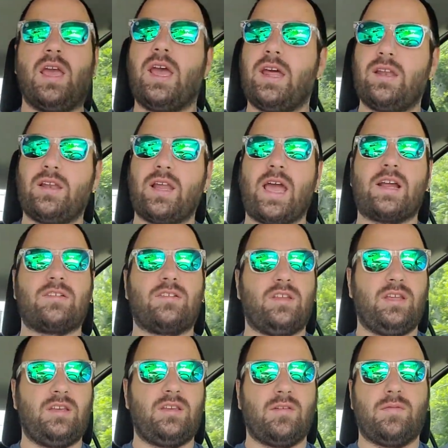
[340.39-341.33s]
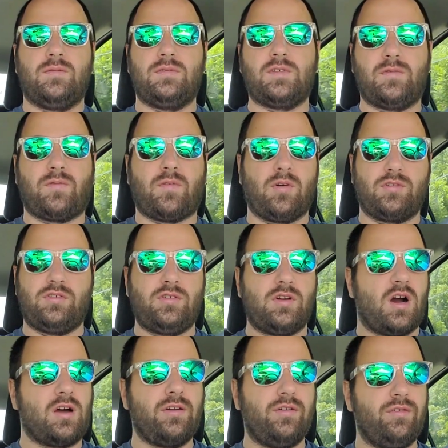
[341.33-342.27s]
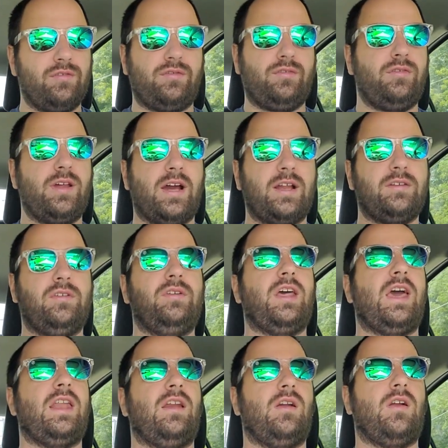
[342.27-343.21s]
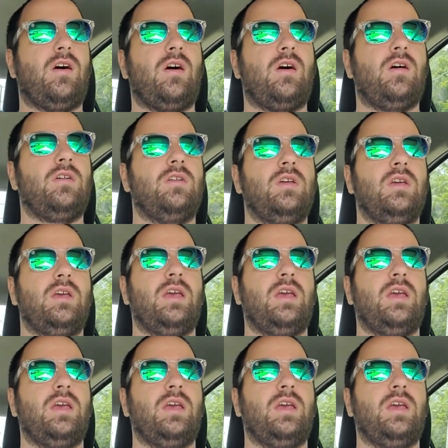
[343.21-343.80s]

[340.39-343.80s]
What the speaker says: And actually the Fortune Autos do not do that at all